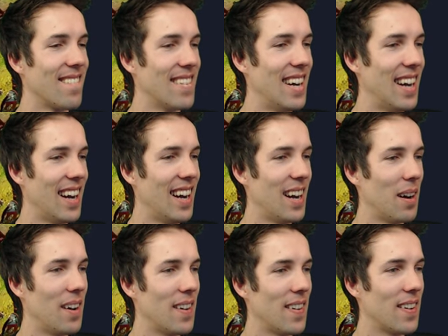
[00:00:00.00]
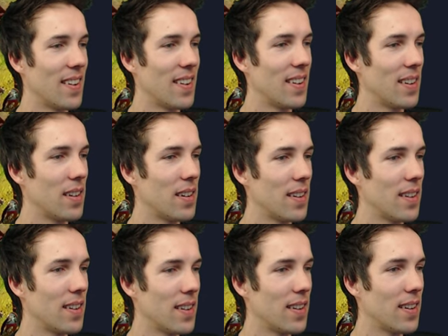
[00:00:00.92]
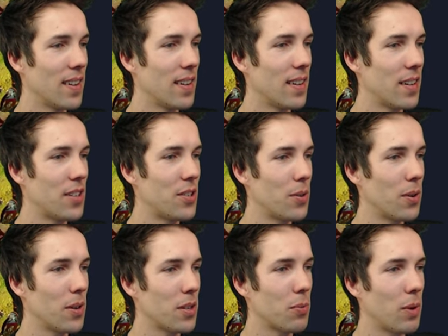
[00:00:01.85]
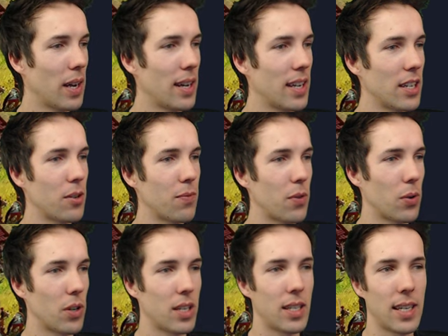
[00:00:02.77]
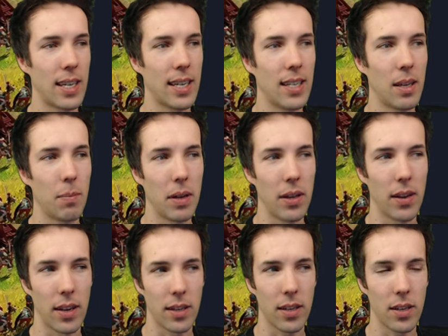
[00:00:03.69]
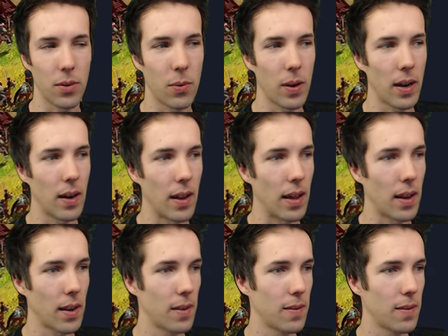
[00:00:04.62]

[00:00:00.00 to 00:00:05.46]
uh, the strongest wing. This is of course sixty buildings. It's quite a lot.